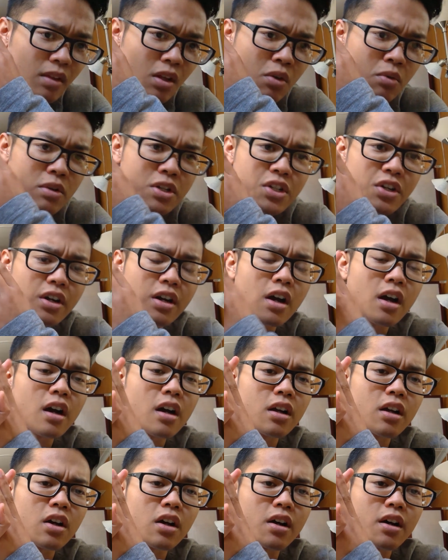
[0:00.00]
which are in
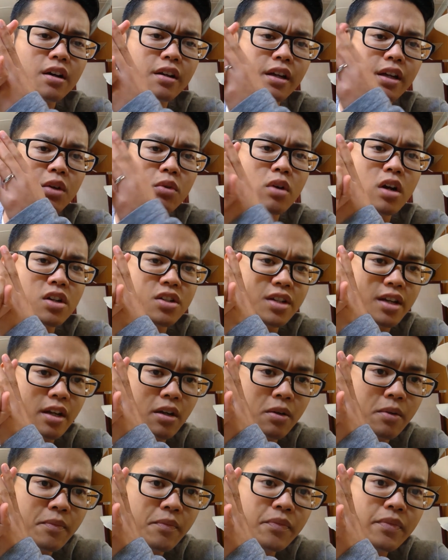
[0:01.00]
Hong Kong and Guangzhou.